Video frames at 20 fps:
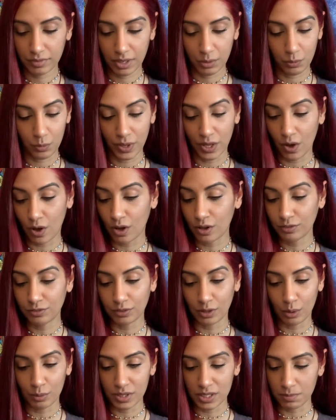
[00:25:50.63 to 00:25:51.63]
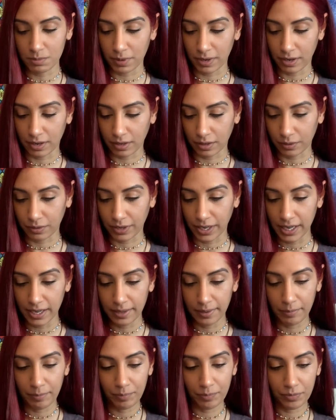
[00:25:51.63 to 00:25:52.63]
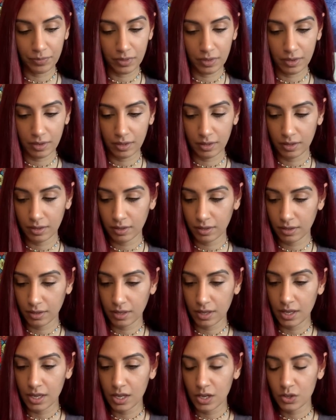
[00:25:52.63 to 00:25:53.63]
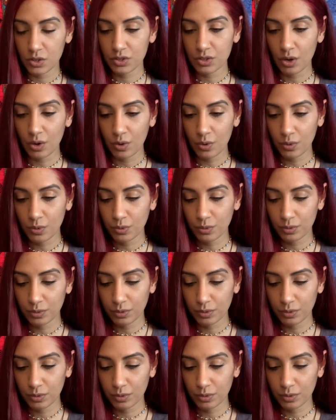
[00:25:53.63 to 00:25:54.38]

We all flow with spirit, all right? So,